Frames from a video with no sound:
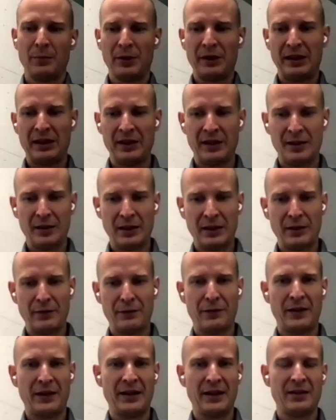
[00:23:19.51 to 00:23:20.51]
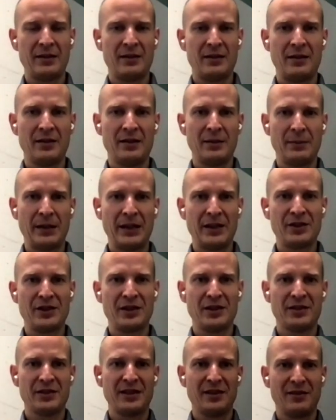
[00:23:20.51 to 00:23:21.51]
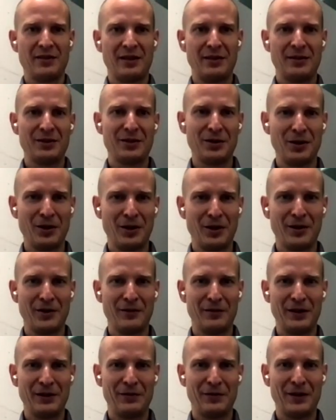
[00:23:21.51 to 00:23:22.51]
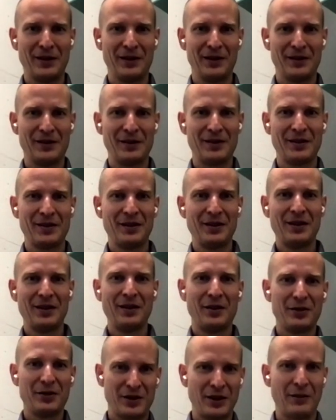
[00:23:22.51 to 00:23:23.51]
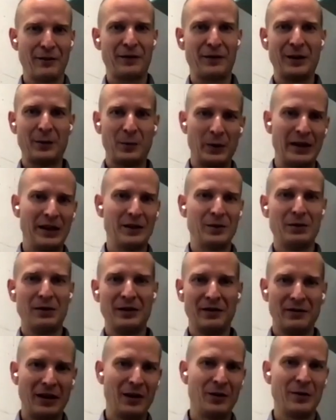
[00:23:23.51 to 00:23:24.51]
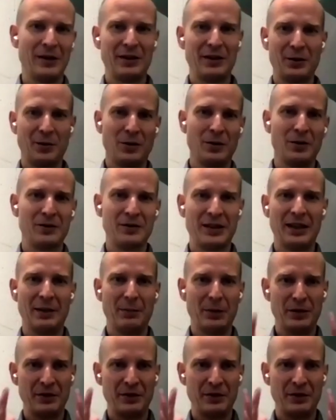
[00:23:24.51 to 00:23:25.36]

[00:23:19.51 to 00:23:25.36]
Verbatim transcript: But in the in the finer dimensions here, there's a lot of different stuff that we need to evaluate the whole time.